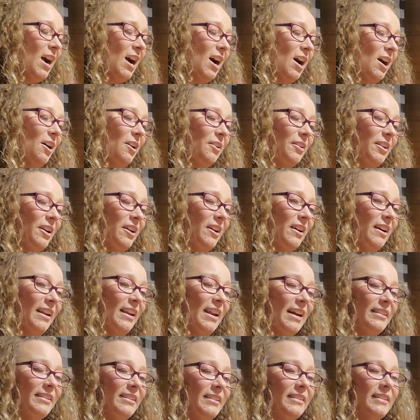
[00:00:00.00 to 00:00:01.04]
Oh, y'all, and
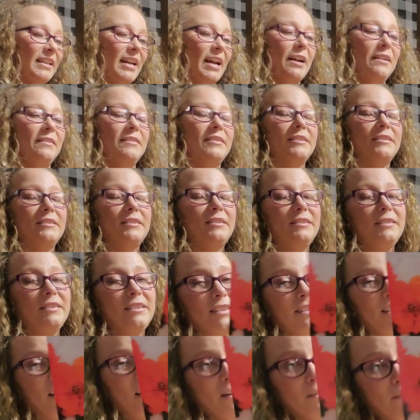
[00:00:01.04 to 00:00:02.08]
I just absolutely
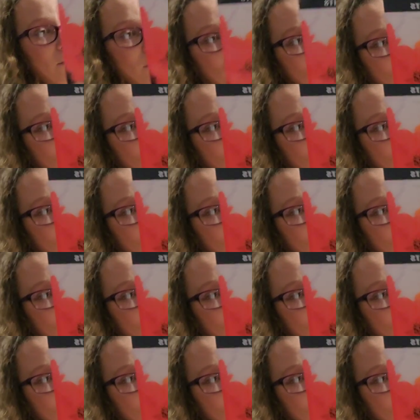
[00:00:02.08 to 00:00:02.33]
love the